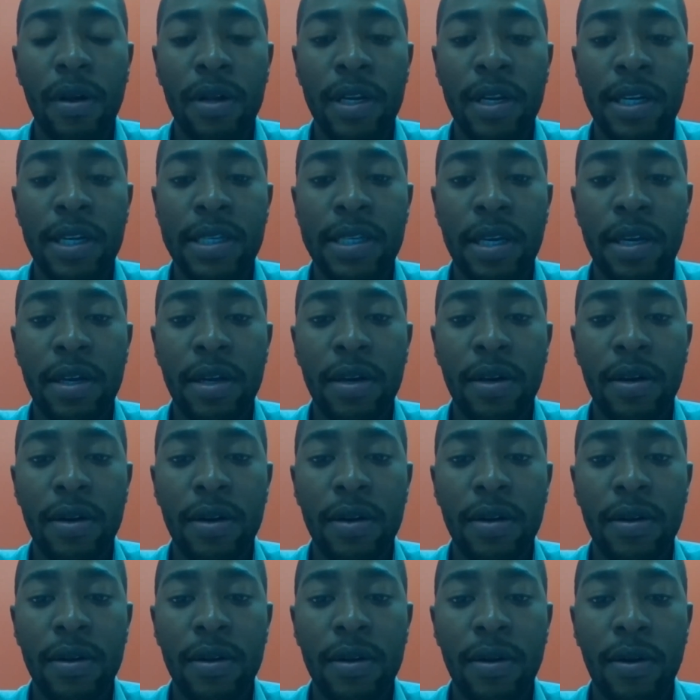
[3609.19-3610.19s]
let's say,
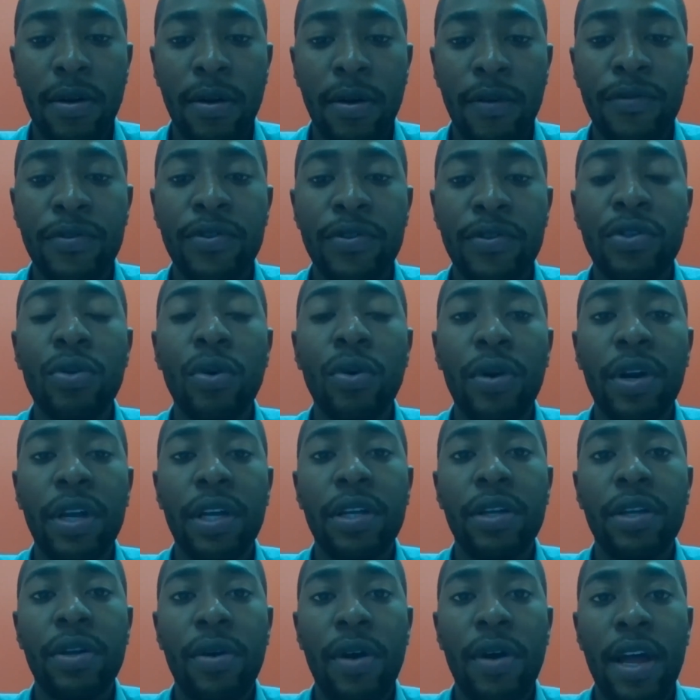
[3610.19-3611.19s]
of
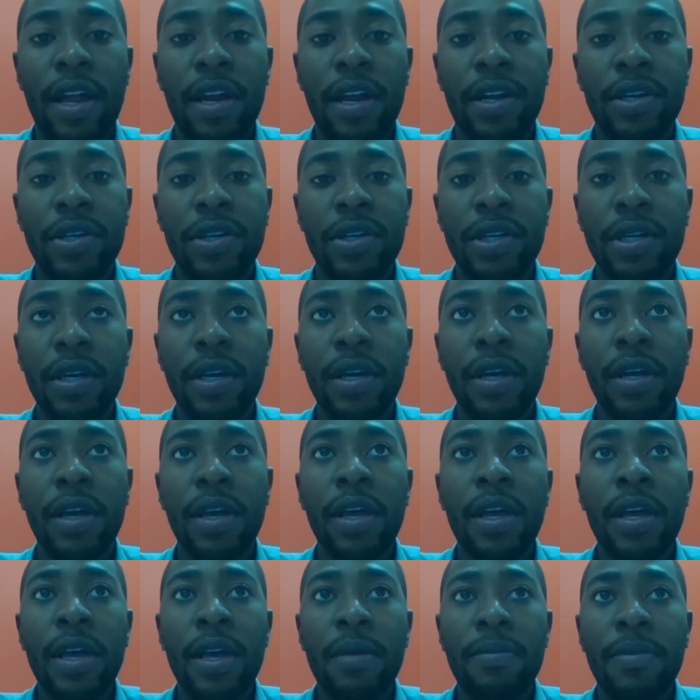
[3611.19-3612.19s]
storing your energy.
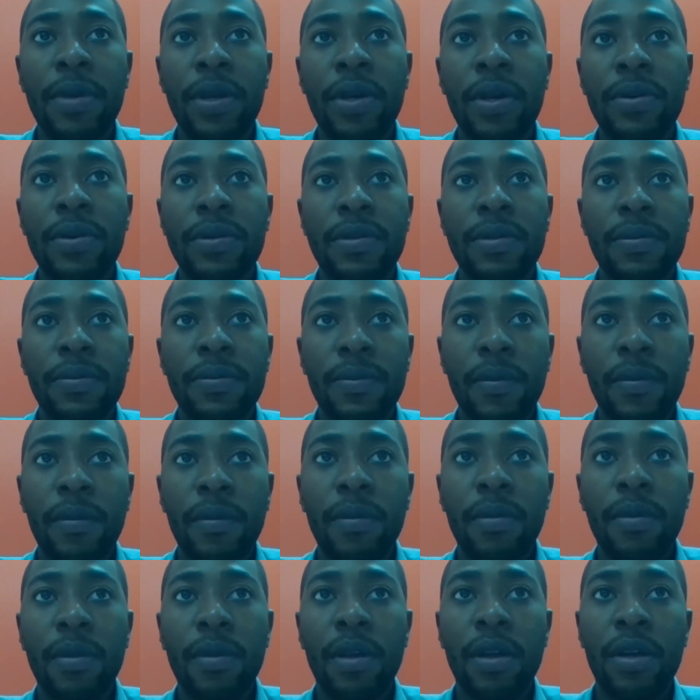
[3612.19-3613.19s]
Because
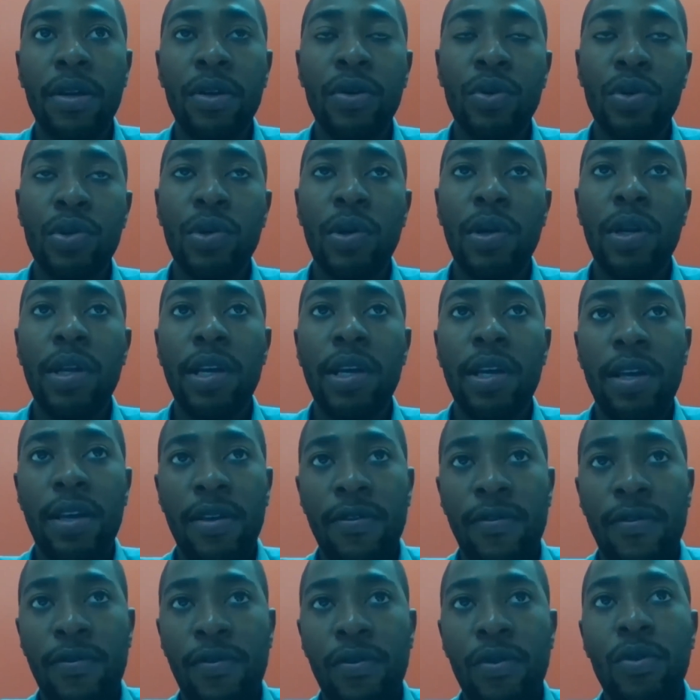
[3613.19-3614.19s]

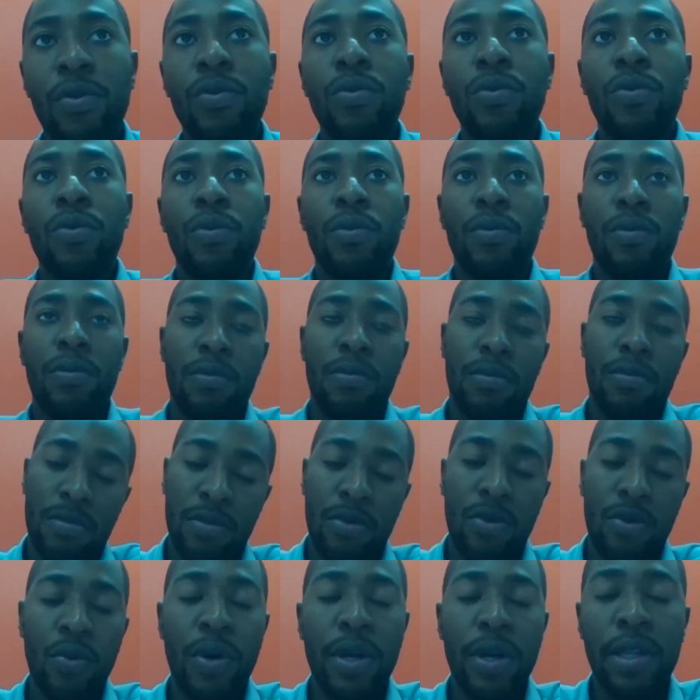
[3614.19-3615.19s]
usually if you
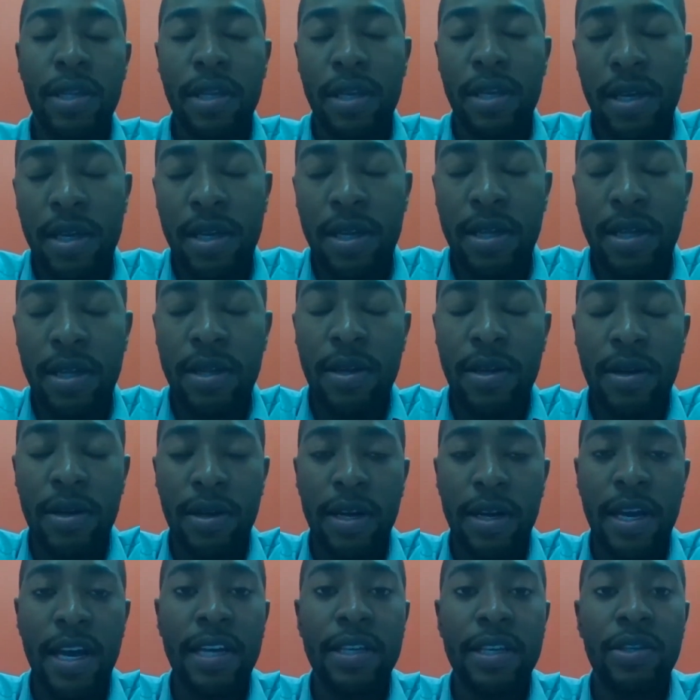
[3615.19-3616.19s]
do it in
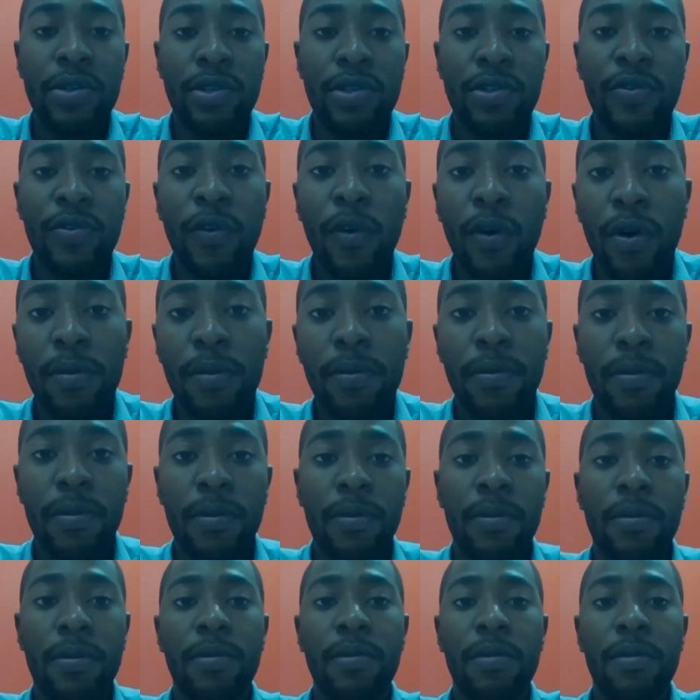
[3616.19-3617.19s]
the gaseous form,